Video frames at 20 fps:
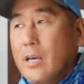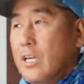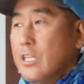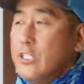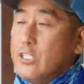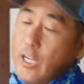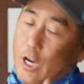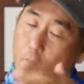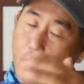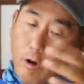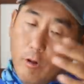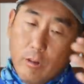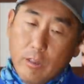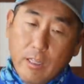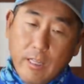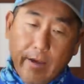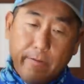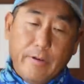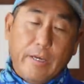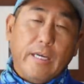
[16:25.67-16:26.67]
So
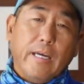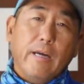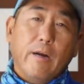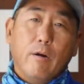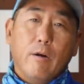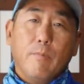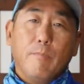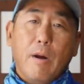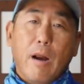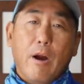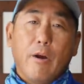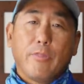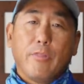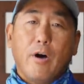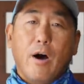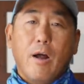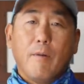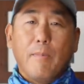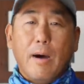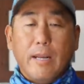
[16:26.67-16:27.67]
living here in
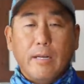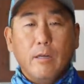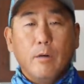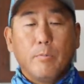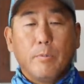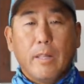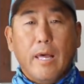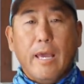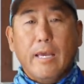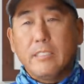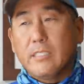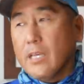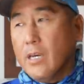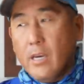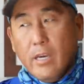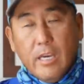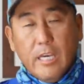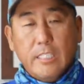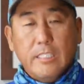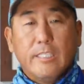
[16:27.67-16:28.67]
Marathon, my new place,
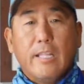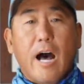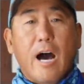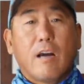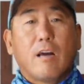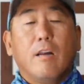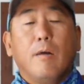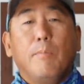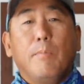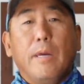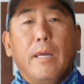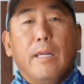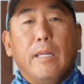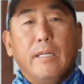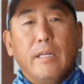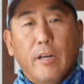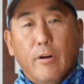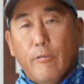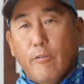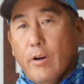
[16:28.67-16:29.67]
is not going to be any
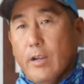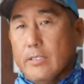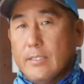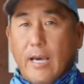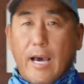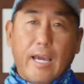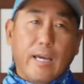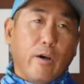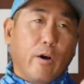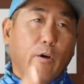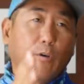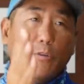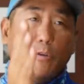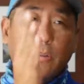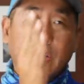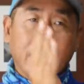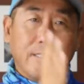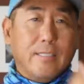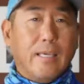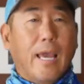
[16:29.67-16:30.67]
different. I go through
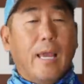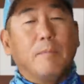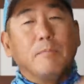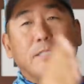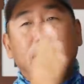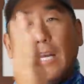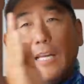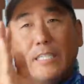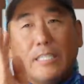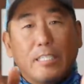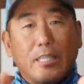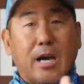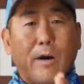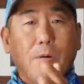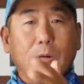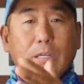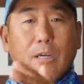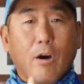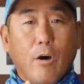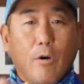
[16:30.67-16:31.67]
the same stages I
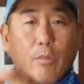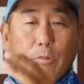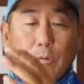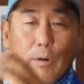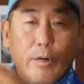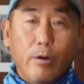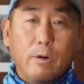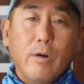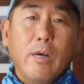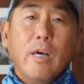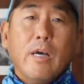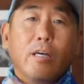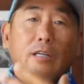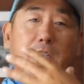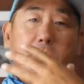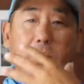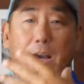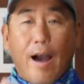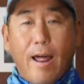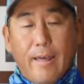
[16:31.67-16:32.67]
would go through
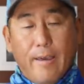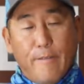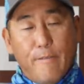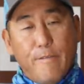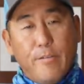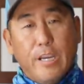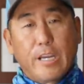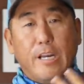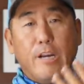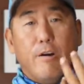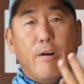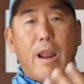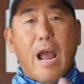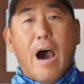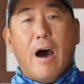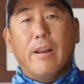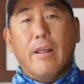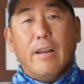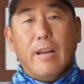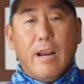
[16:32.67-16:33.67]
to kind of figure
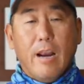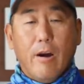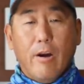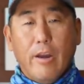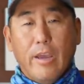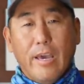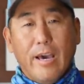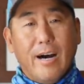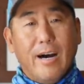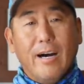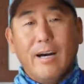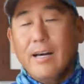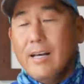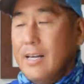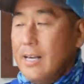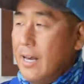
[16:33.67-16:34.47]
out an area.